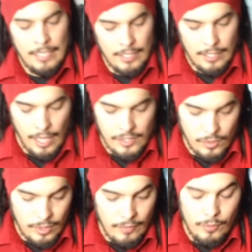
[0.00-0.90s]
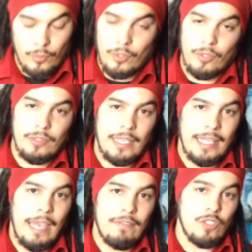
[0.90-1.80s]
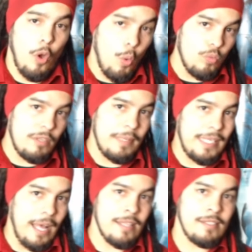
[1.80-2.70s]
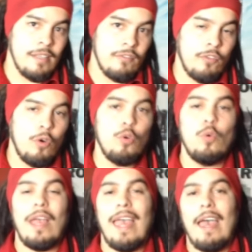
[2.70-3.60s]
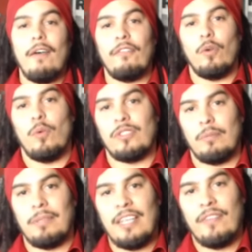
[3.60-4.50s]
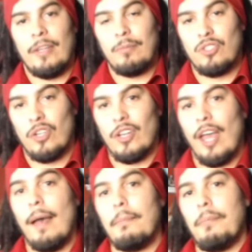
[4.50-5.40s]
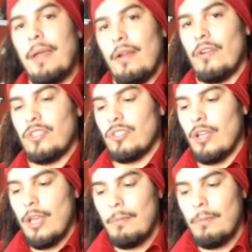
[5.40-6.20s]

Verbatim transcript: God so loved the world that he gave his only begotten Son, for whoever was to believe in him should not perish,